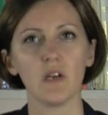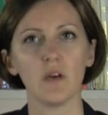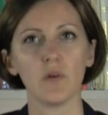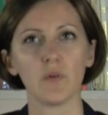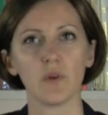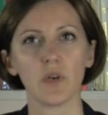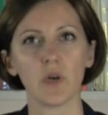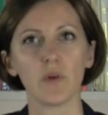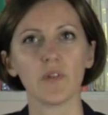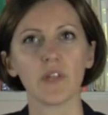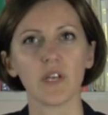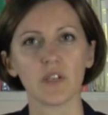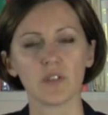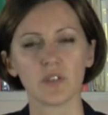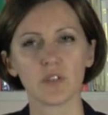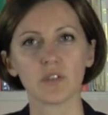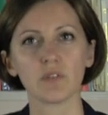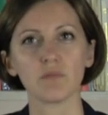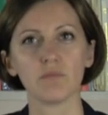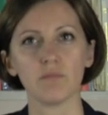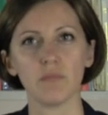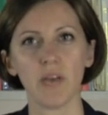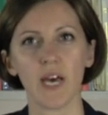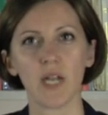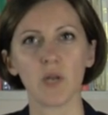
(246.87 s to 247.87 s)
We know that
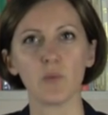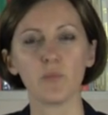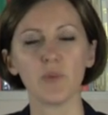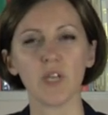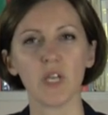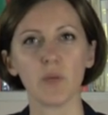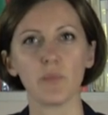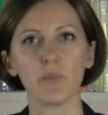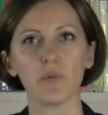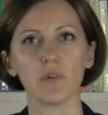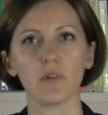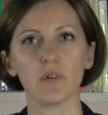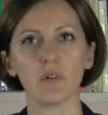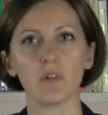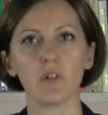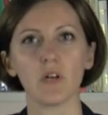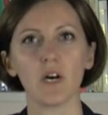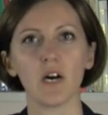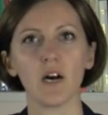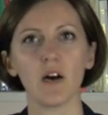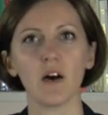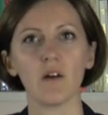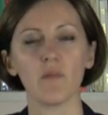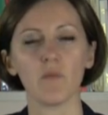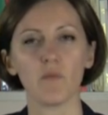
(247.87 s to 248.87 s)
many people
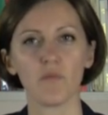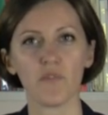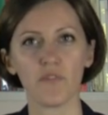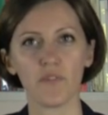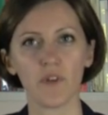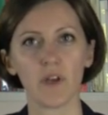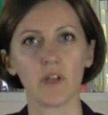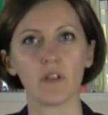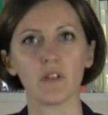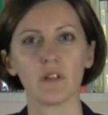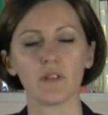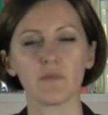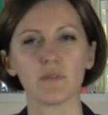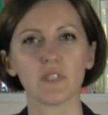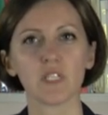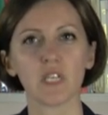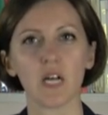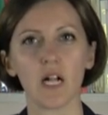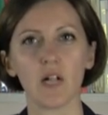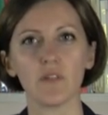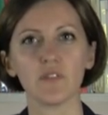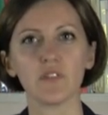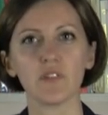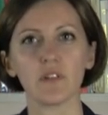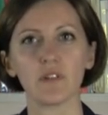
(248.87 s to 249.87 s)
find
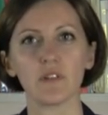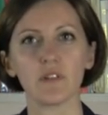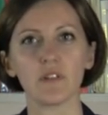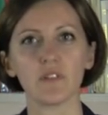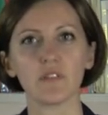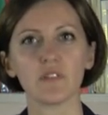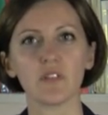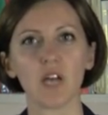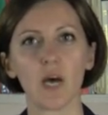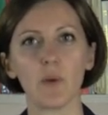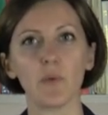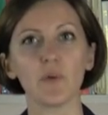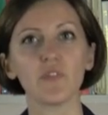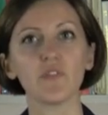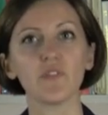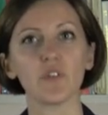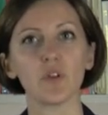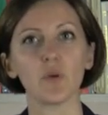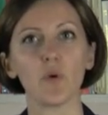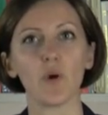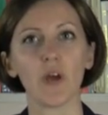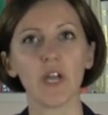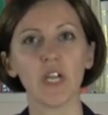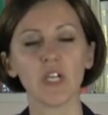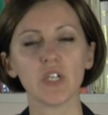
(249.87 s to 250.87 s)
themselves in this type of
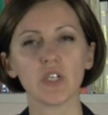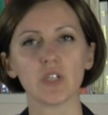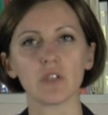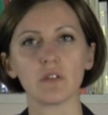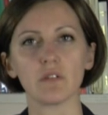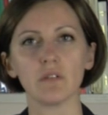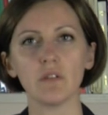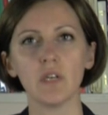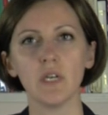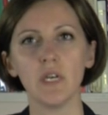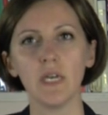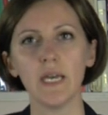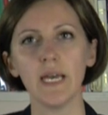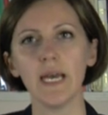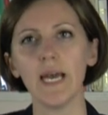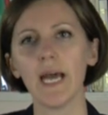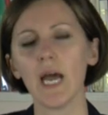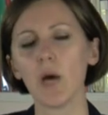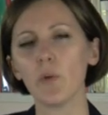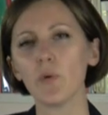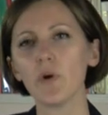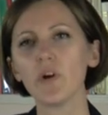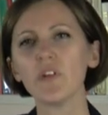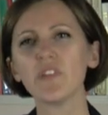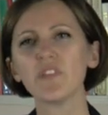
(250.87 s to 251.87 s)
situation,
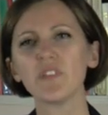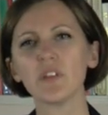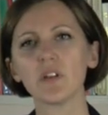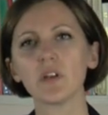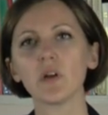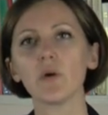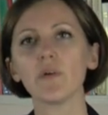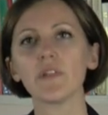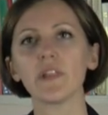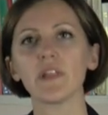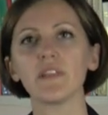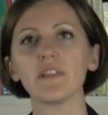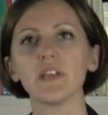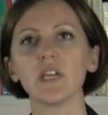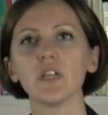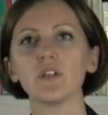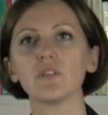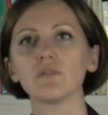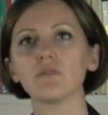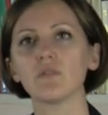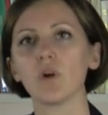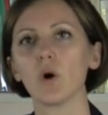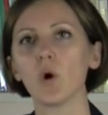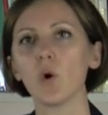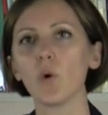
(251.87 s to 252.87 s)
and we also know that they
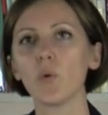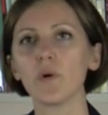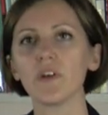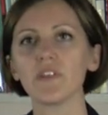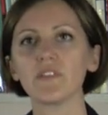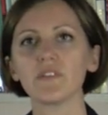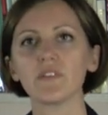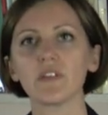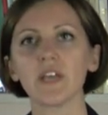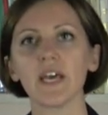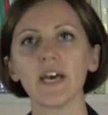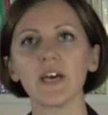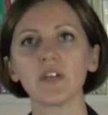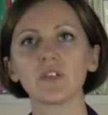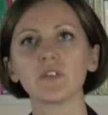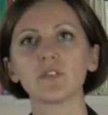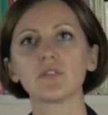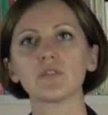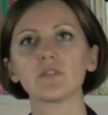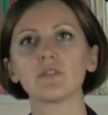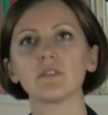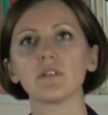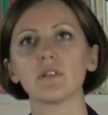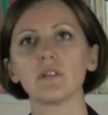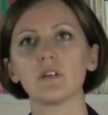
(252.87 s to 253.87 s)
don't always get
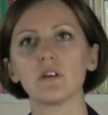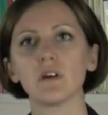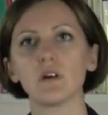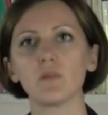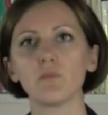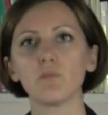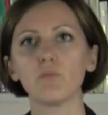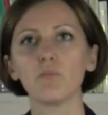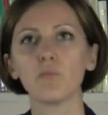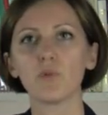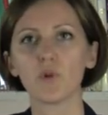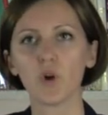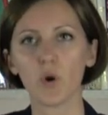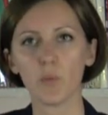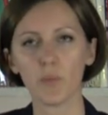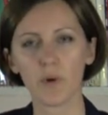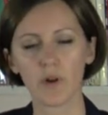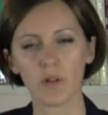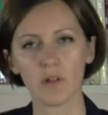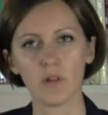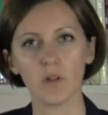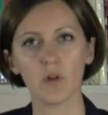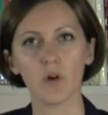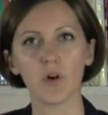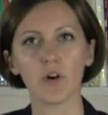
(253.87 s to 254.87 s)
the proper
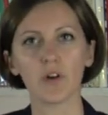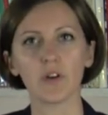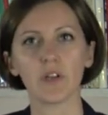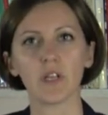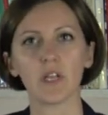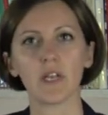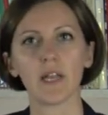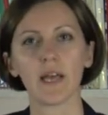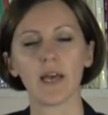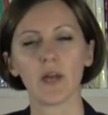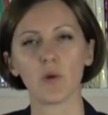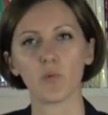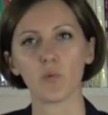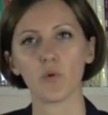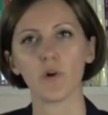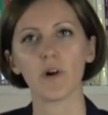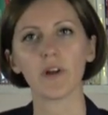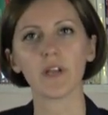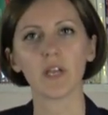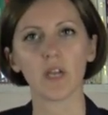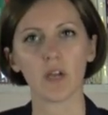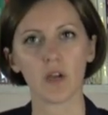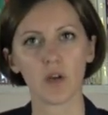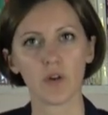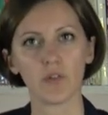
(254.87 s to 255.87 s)
learning and
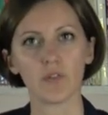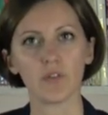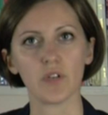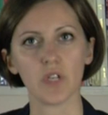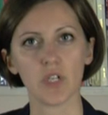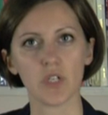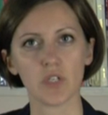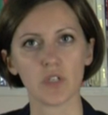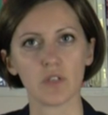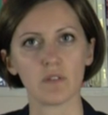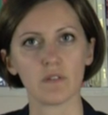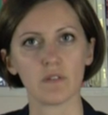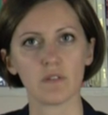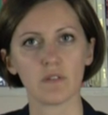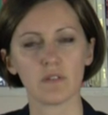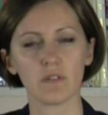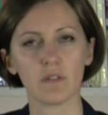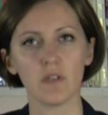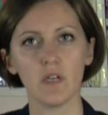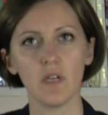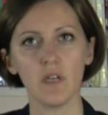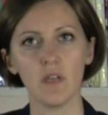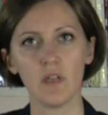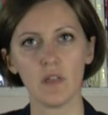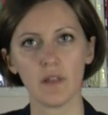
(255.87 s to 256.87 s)
working conditions
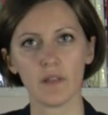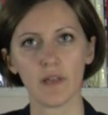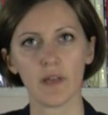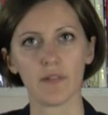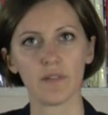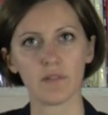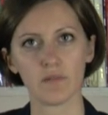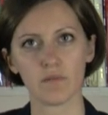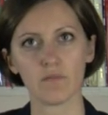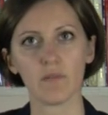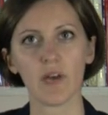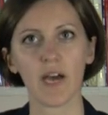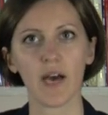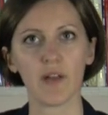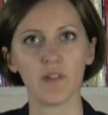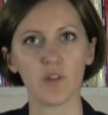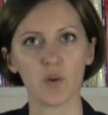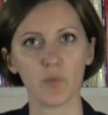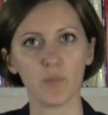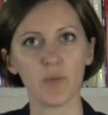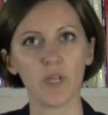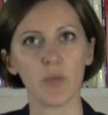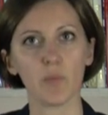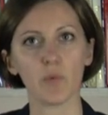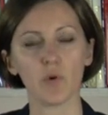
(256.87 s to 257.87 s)
that other
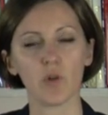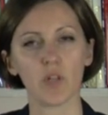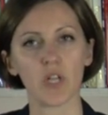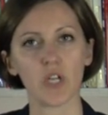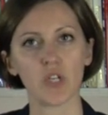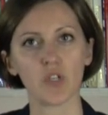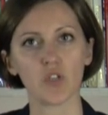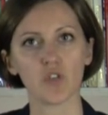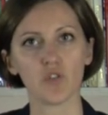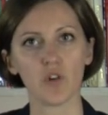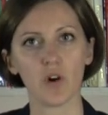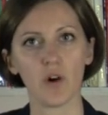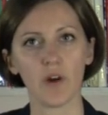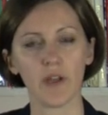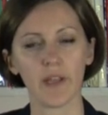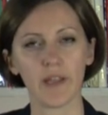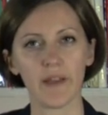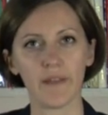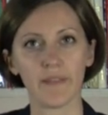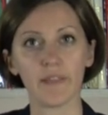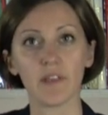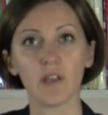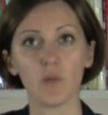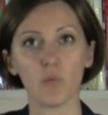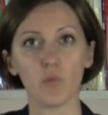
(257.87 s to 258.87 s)
people enjoy
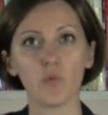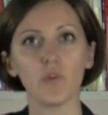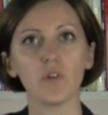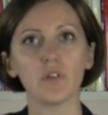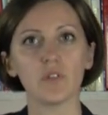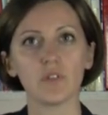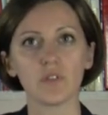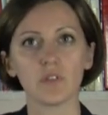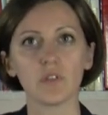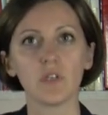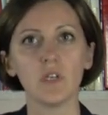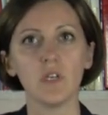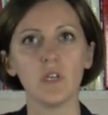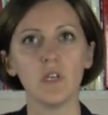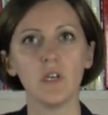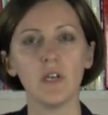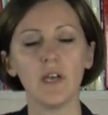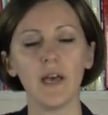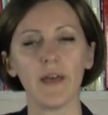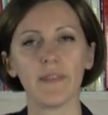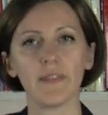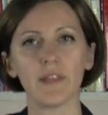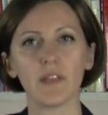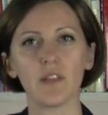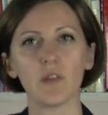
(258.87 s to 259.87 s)
and
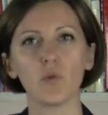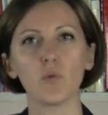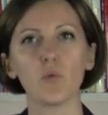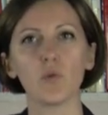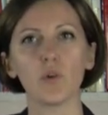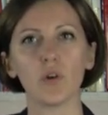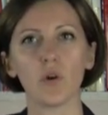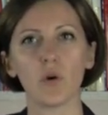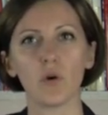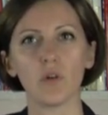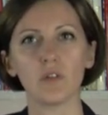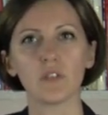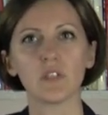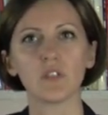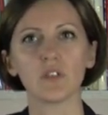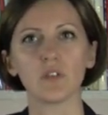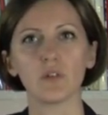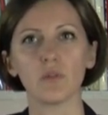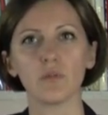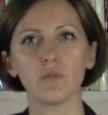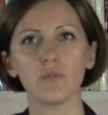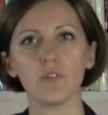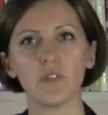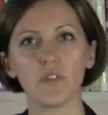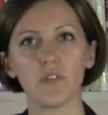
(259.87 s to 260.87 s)
that they would
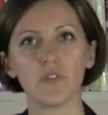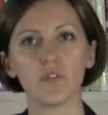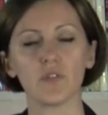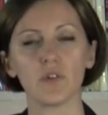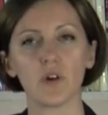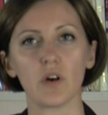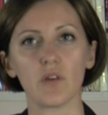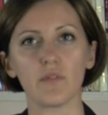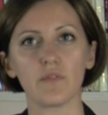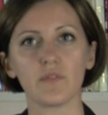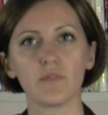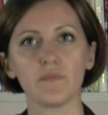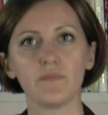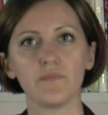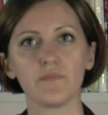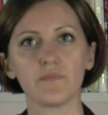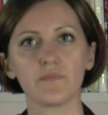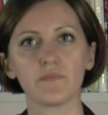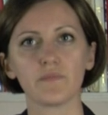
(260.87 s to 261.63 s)
also deserve.